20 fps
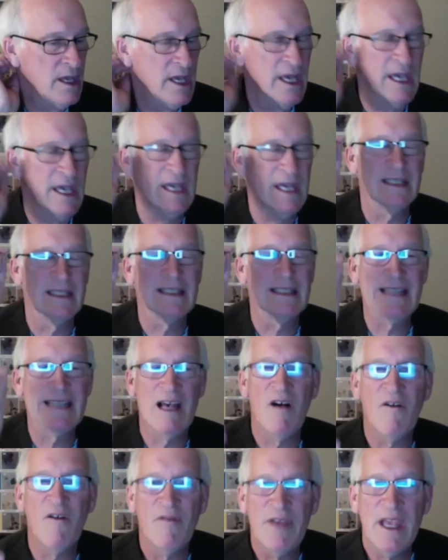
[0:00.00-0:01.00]
is
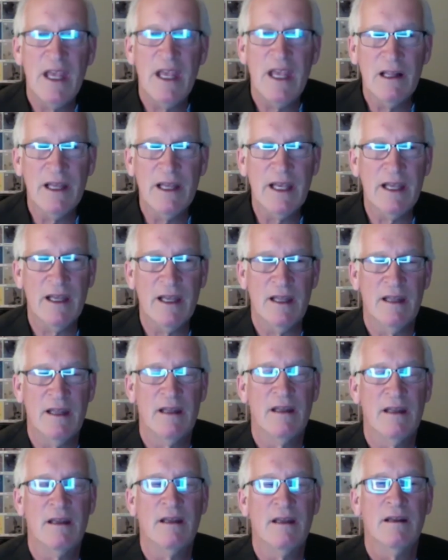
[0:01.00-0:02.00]
self-healing,
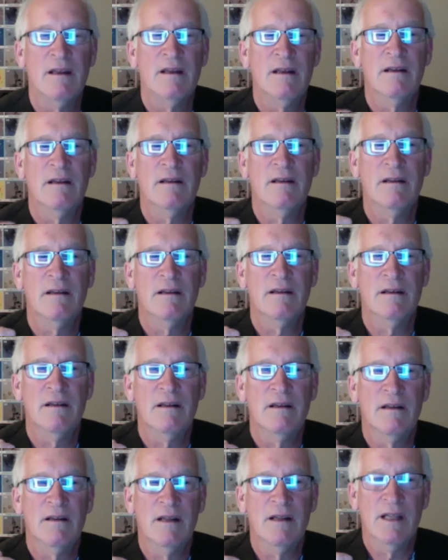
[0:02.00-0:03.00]

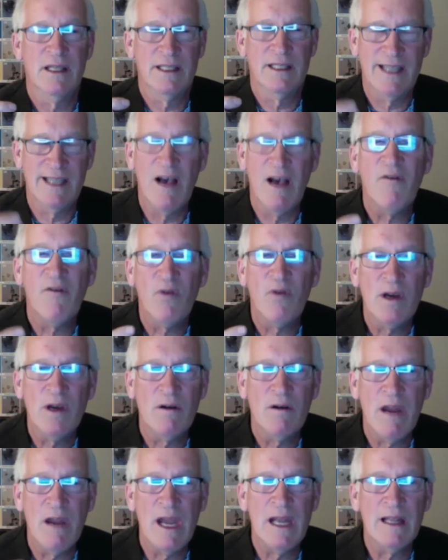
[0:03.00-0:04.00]

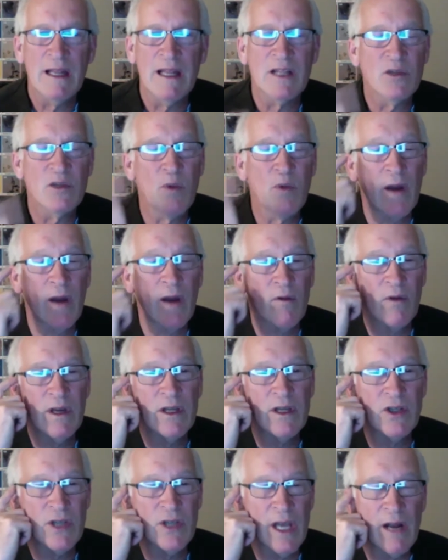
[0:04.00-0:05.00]
self-recreating. That's why
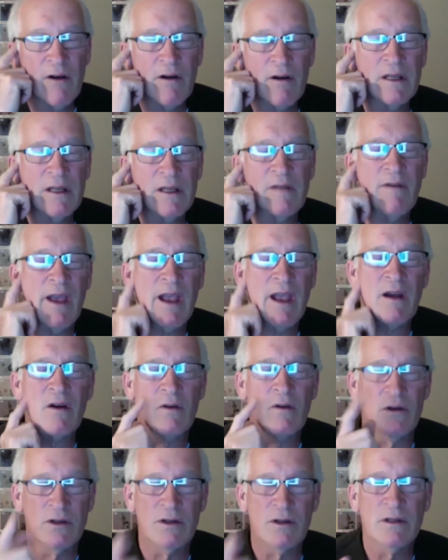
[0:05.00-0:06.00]
regenerative
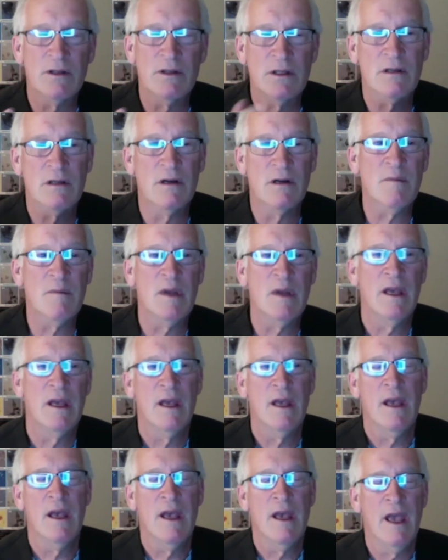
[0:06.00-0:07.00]
agriculture is a term.
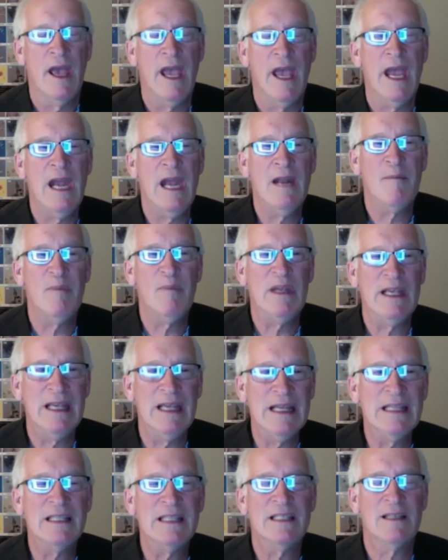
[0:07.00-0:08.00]
And it
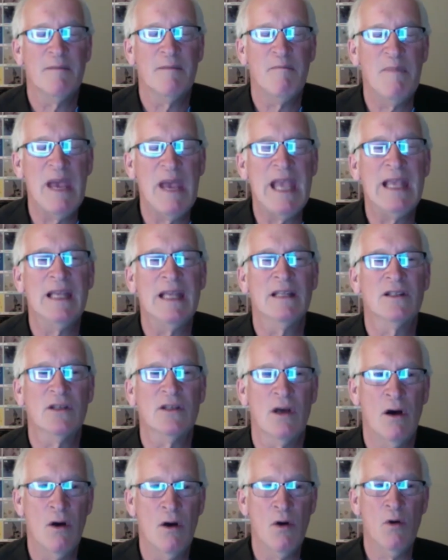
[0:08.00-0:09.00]
begins to make its
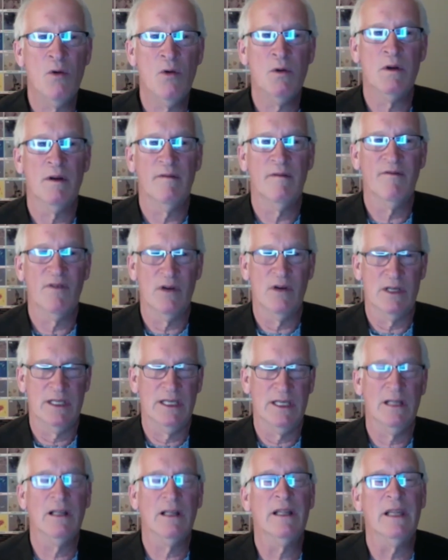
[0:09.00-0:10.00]
own
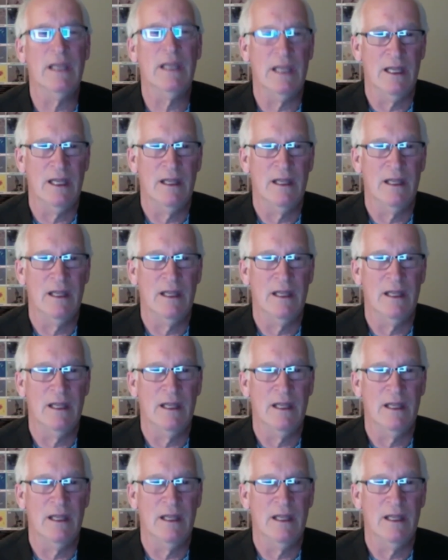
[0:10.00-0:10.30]
fertility.